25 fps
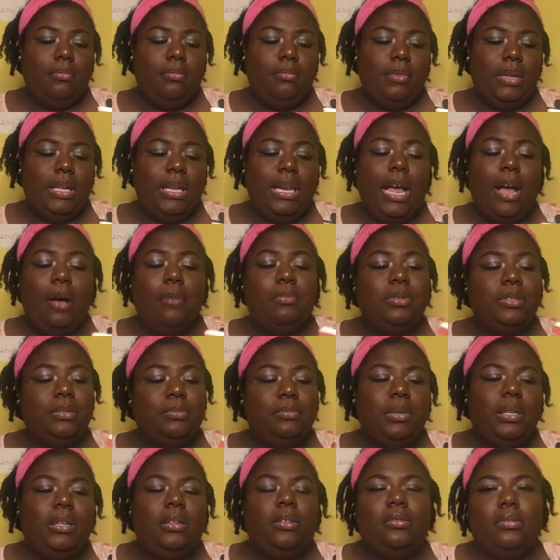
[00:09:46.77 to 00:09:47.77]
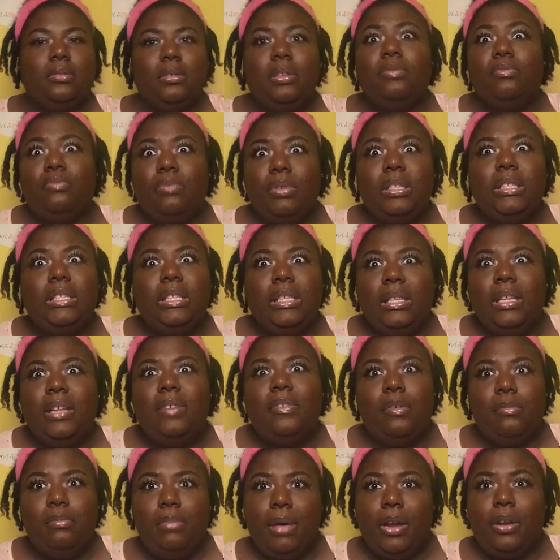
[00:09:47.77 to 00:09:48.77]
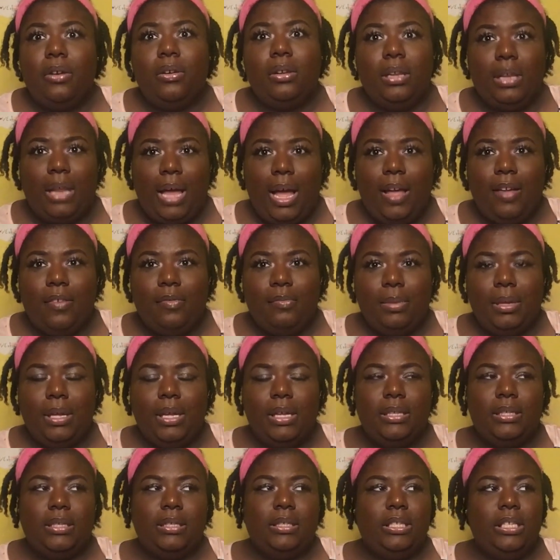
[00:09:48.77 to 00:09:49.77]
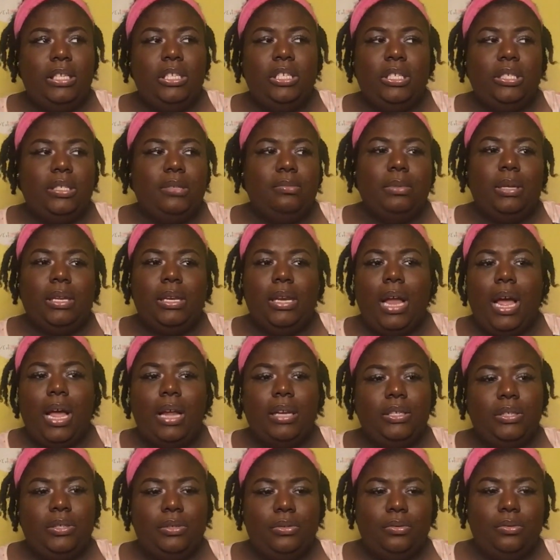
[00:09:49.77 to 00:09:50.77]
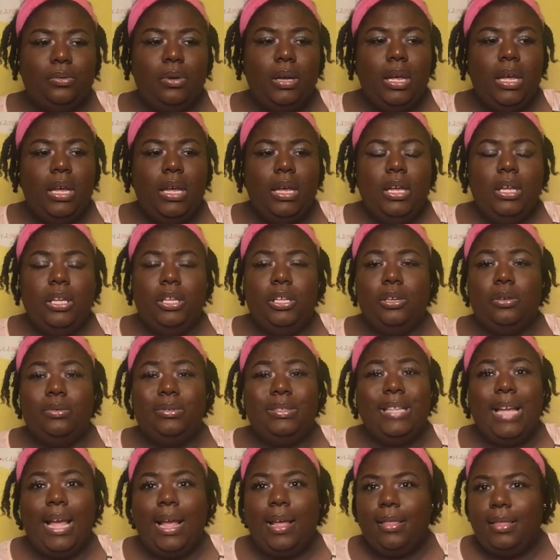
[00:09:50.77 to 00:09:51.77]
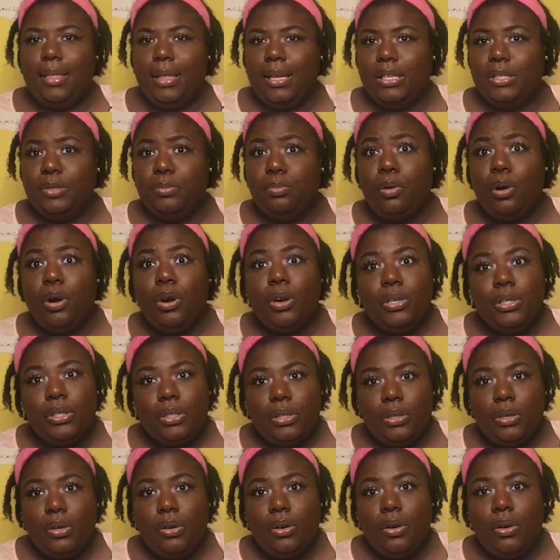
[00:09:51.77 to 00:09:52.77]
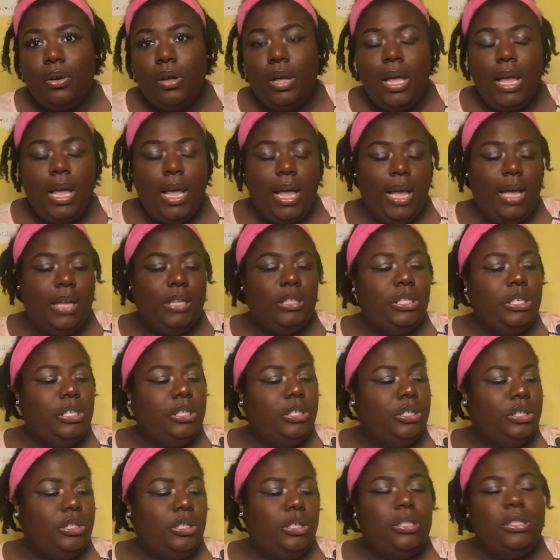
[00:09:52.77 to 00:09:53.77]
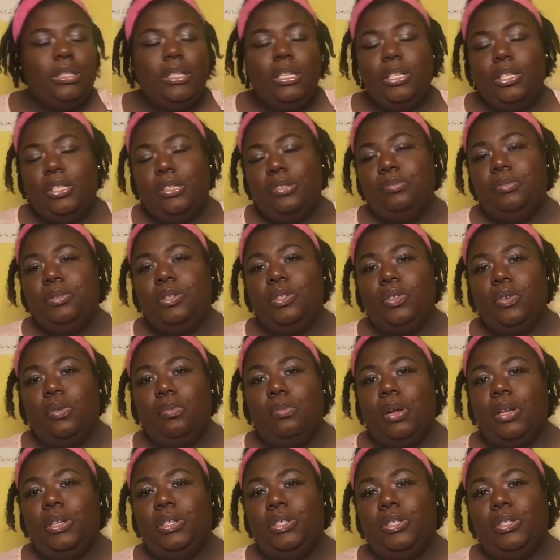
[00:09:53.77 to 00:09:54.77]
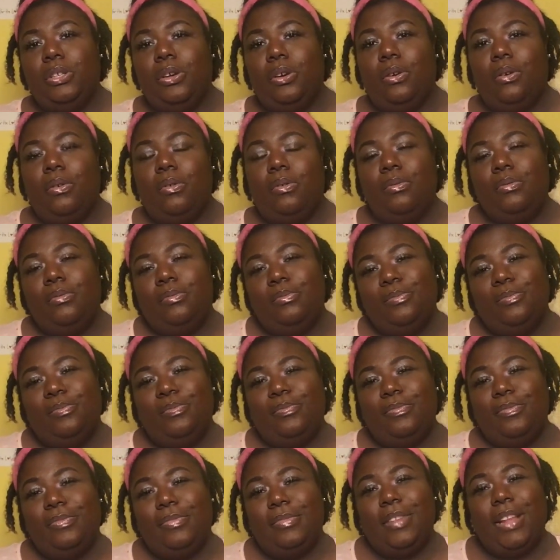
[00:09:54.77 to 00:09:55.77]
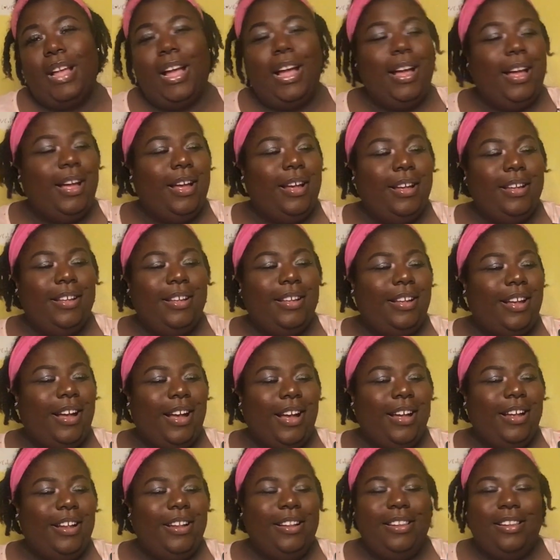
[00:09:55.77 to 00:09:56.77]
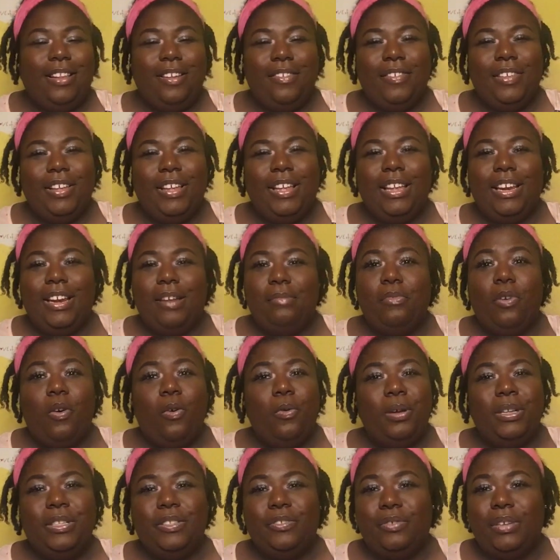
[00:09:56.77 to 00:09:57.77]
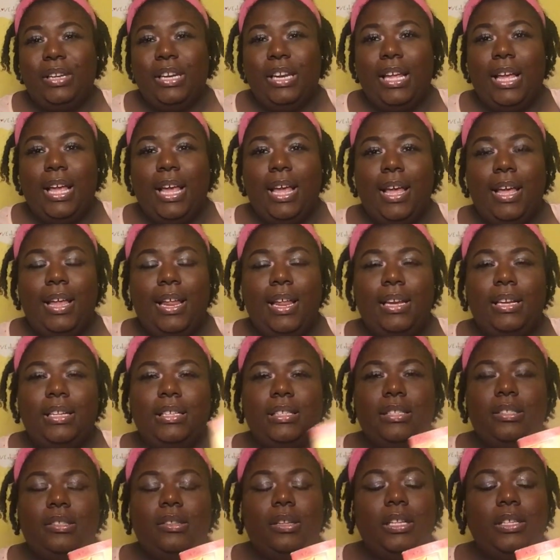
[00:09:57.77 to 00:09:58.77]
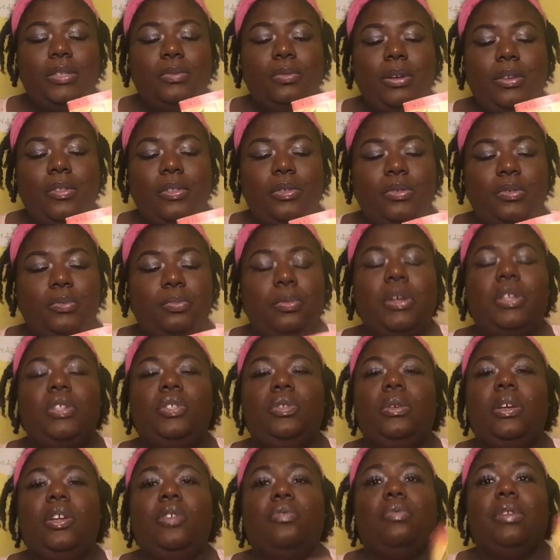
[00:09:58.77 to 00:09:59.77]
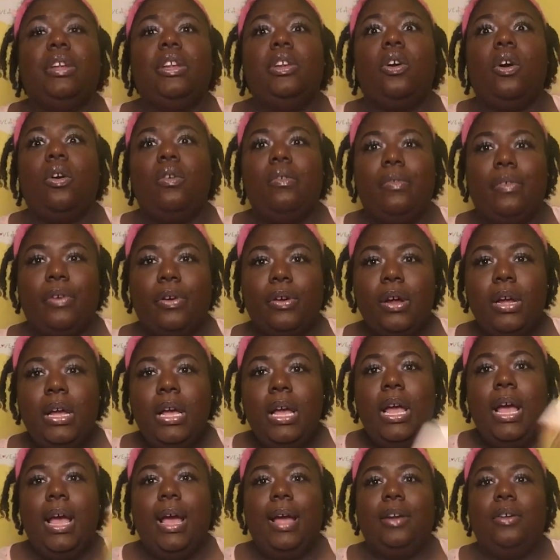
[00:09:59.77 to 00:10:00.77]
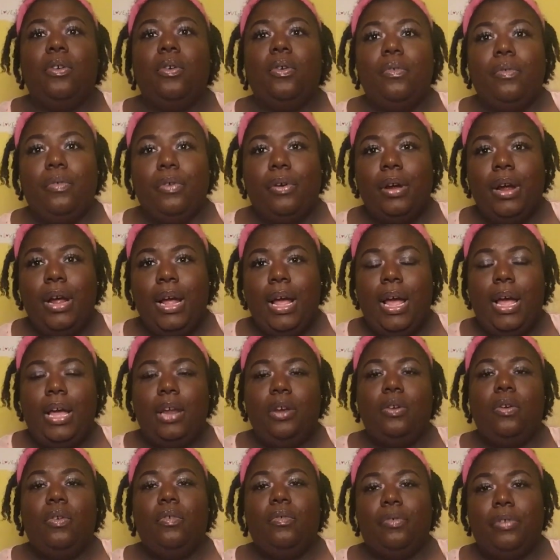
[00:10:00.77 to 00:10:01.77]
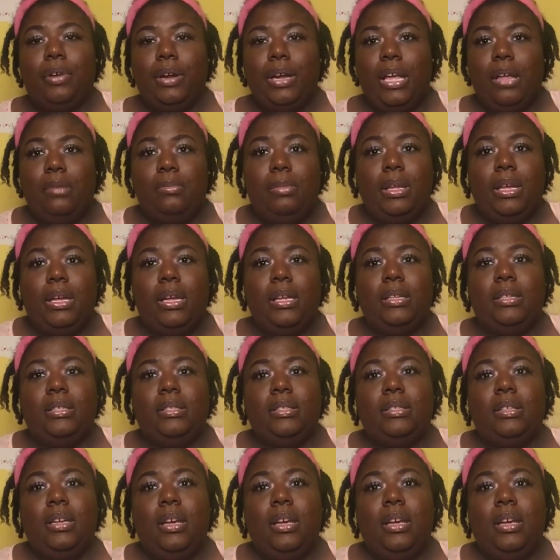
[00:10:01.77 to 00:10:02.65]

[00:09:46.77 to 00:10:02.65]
it helps me really live a better life because it teaches me not to take things personal. It just teaches me so much. So I love it, and I'm always reading it, and it's one of those books you can read over and over and over again, because